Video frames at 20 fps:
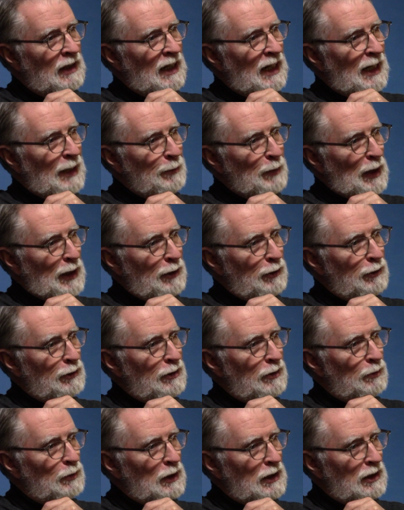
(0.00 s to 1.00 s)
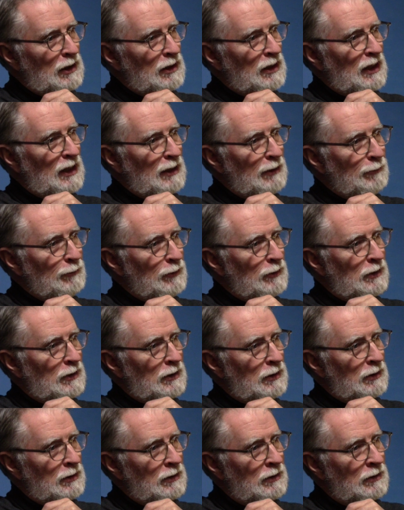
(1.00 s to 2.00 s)
I made her some little
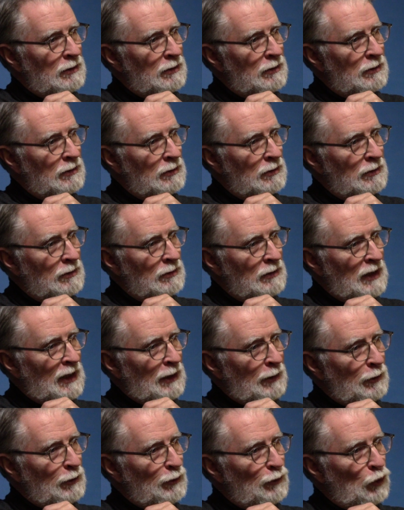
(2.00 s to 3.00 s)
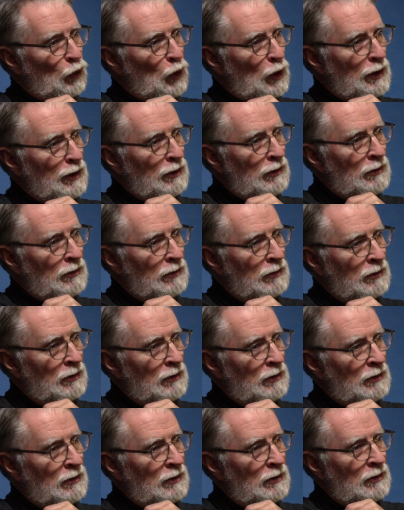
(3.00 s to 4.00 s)
gifts out of wood,
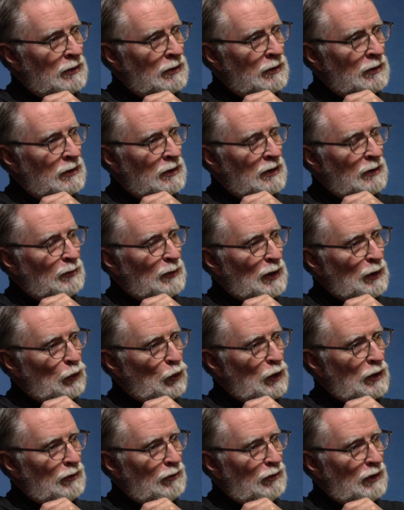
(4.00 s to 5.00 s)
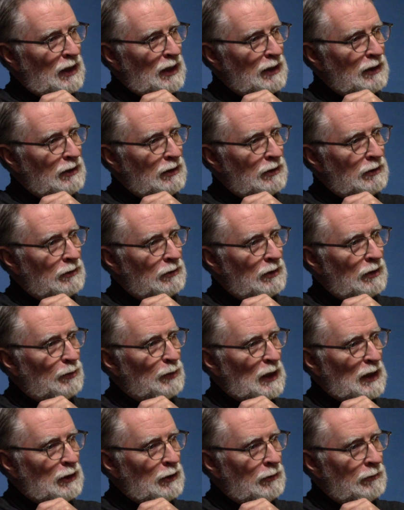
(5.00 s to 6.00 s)
my wood vise with
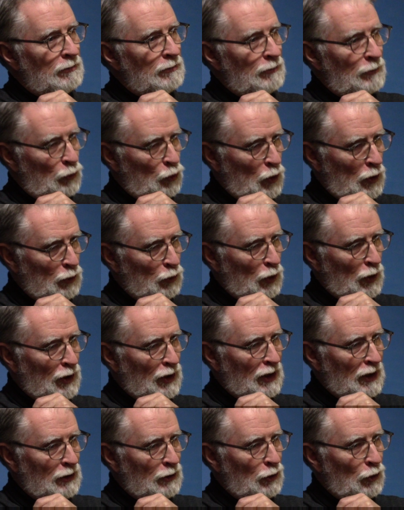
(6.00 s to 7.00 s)
my woodworking